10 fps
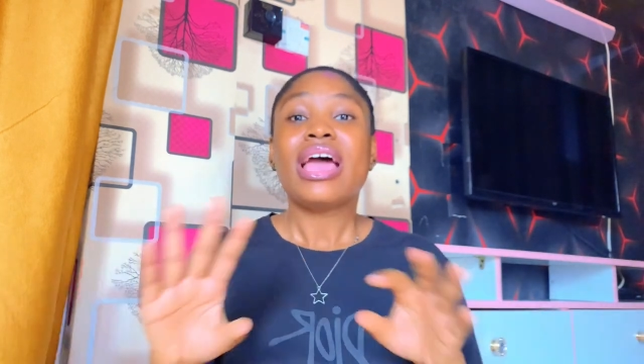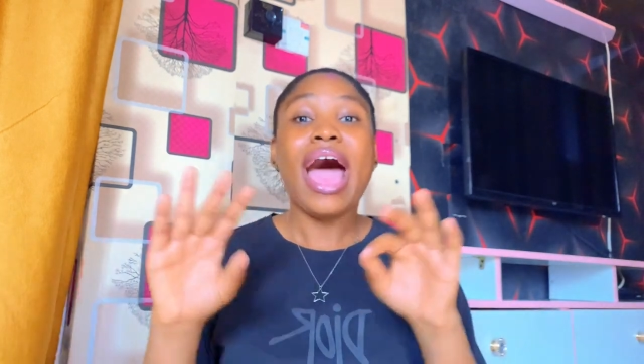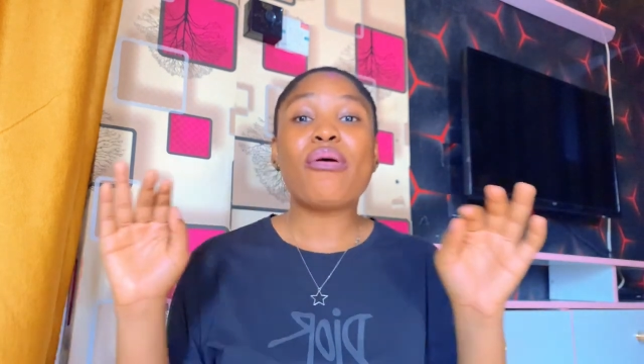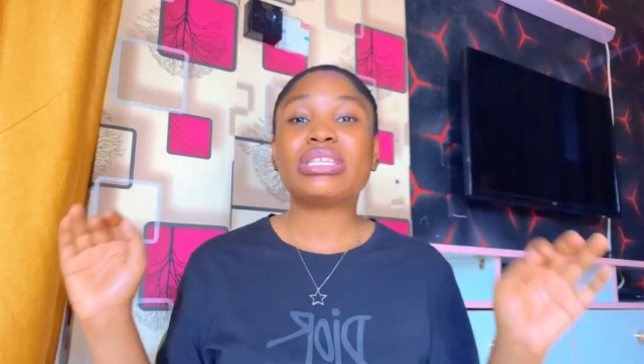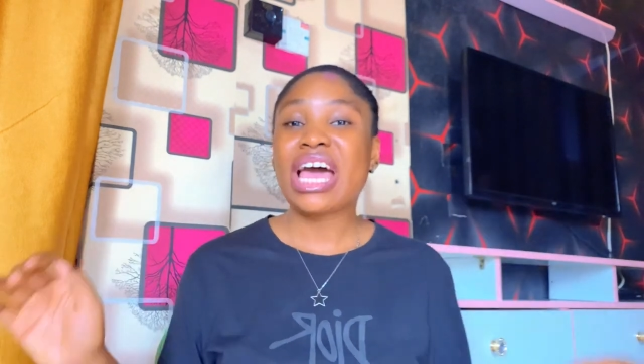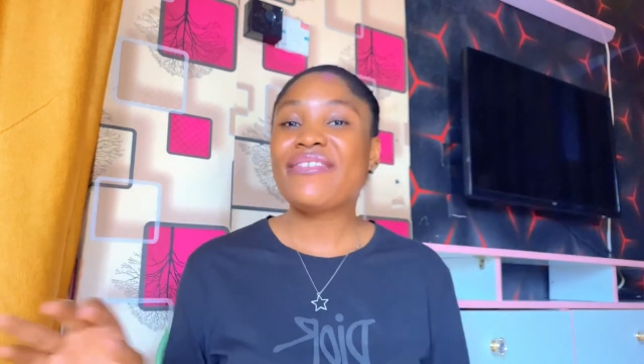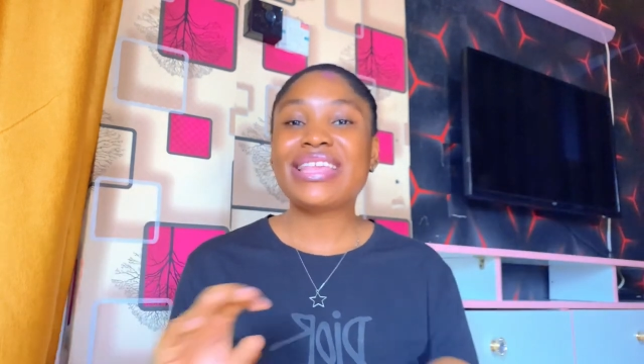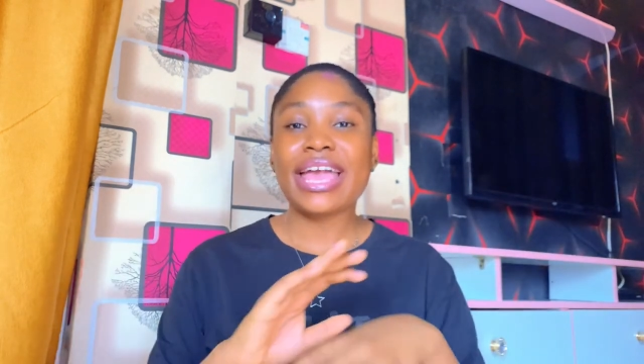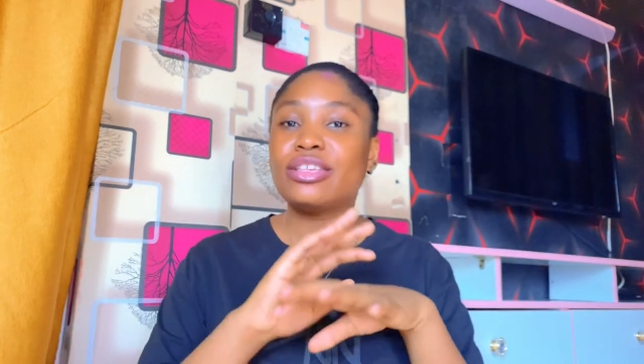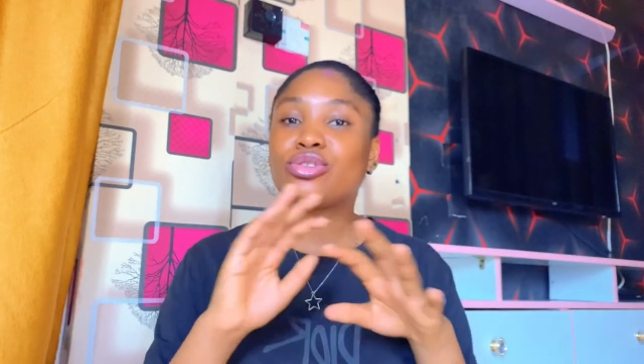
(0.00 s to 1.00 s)
I was having
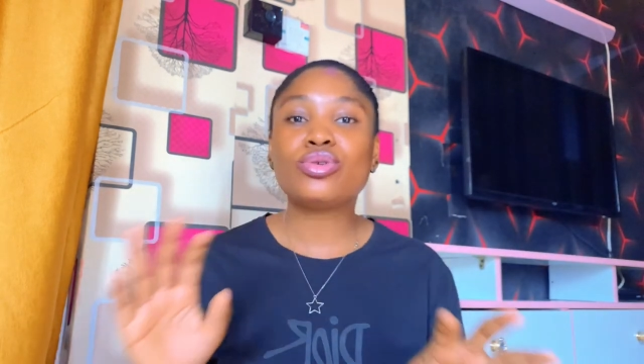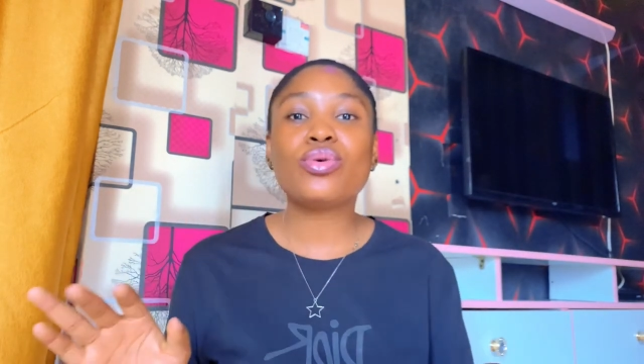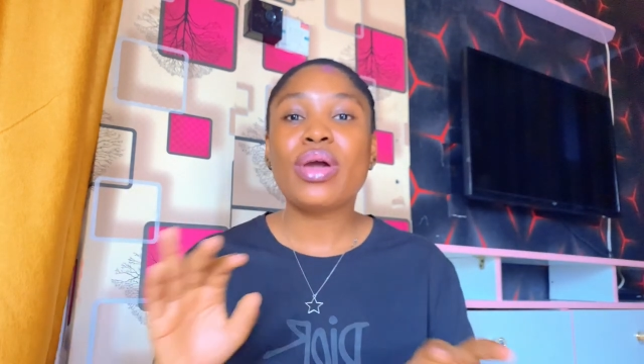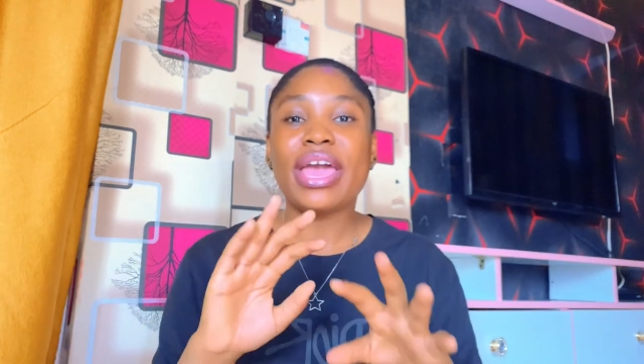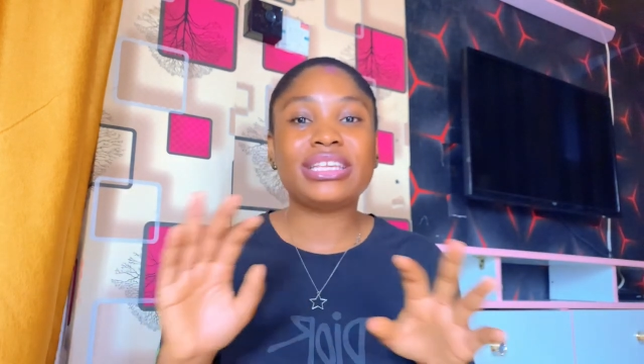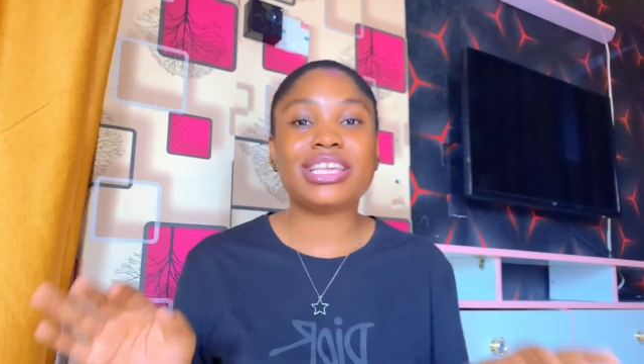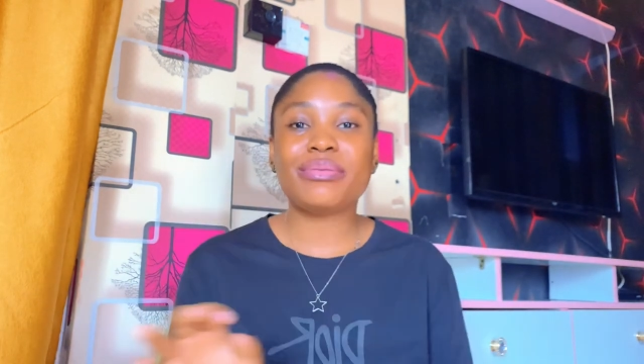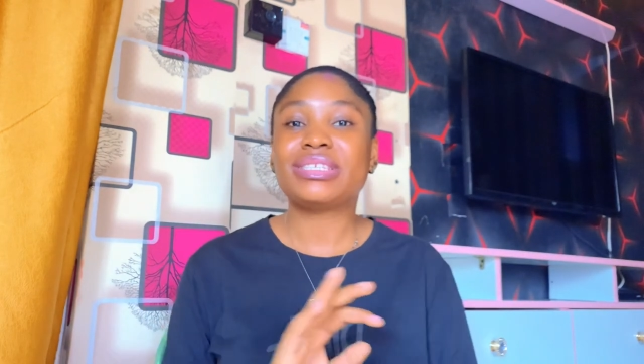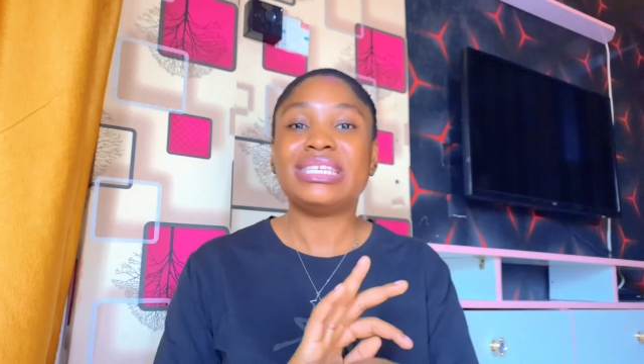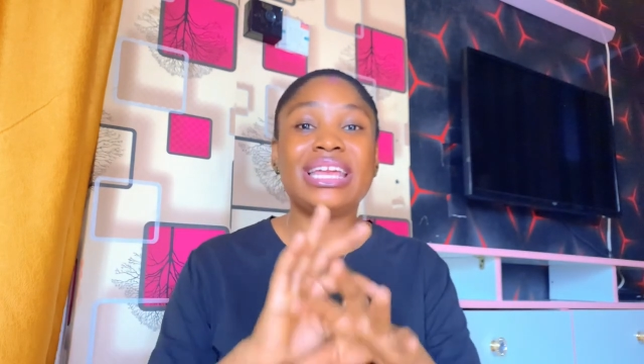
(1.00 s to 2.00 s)
like two
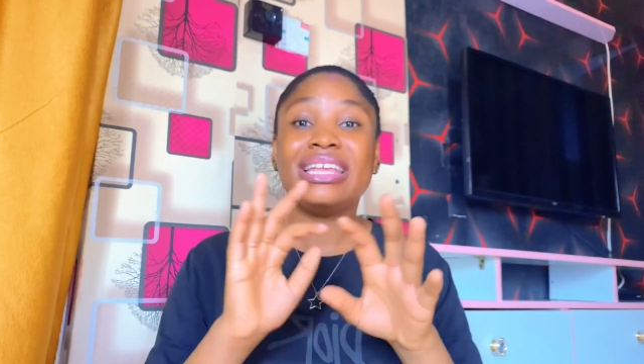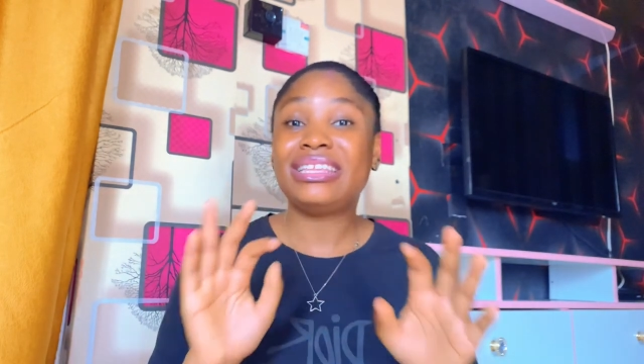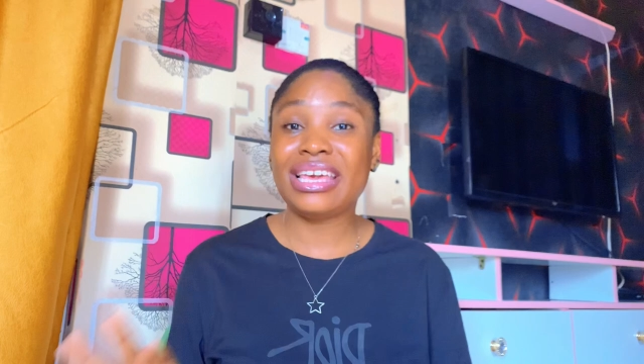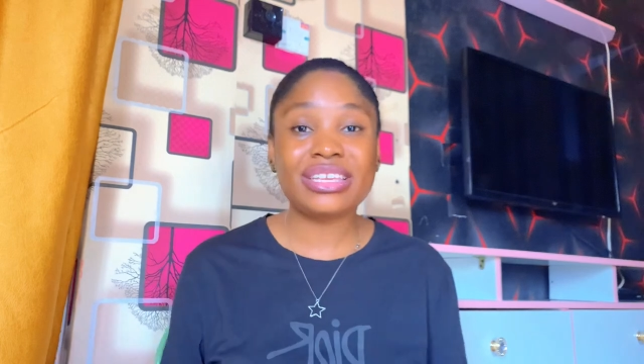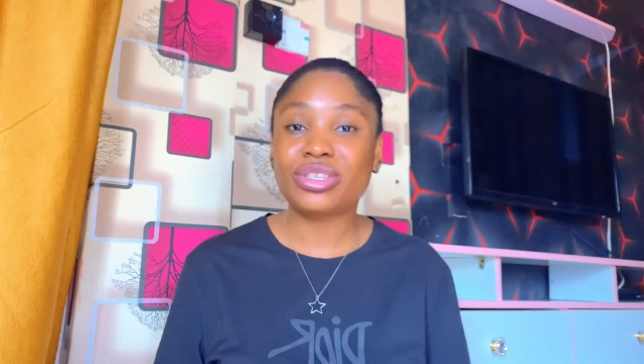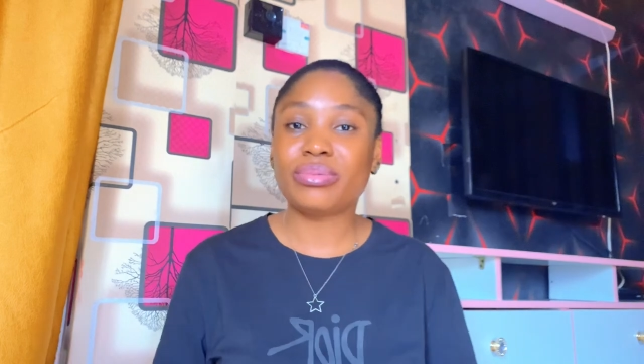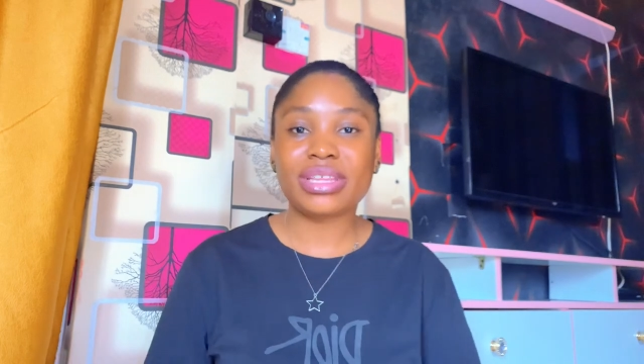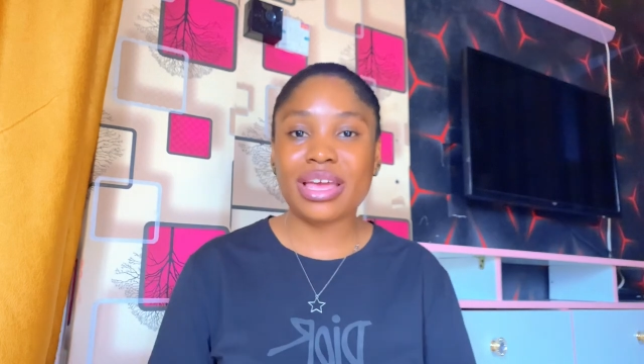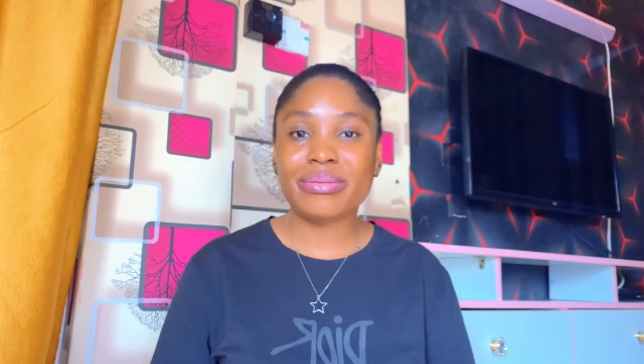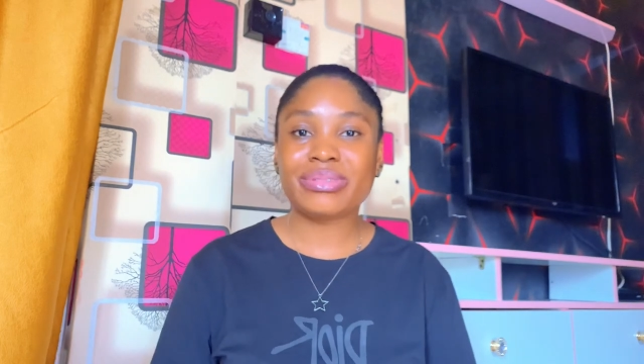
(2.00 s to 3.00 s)
exams in a day
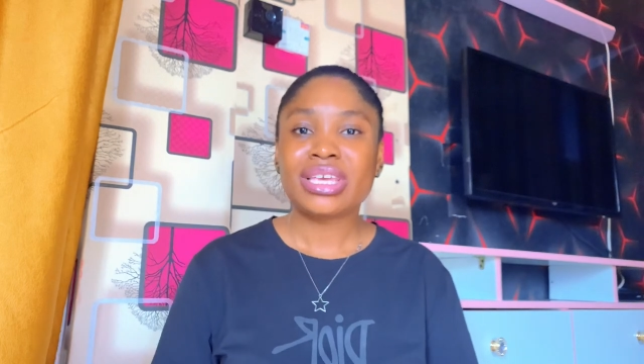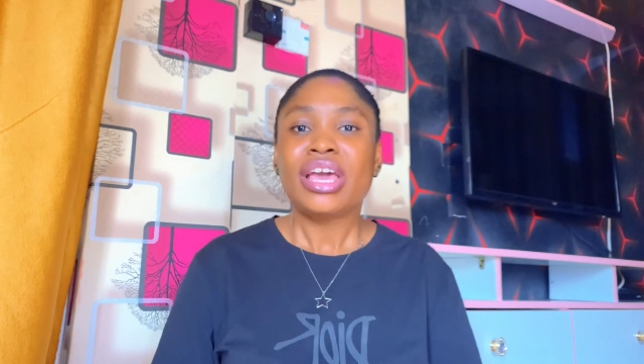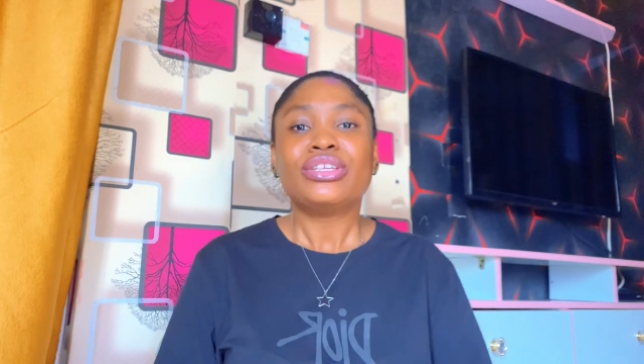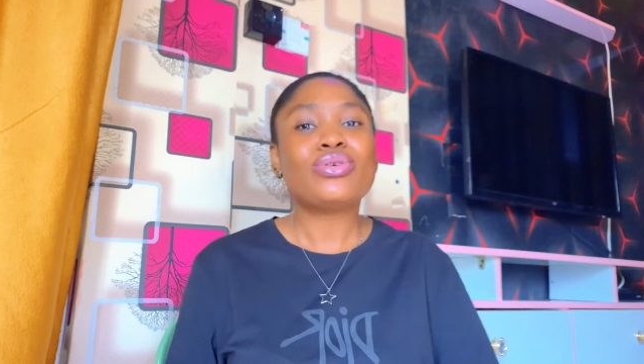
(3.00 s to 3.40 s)
sometimes.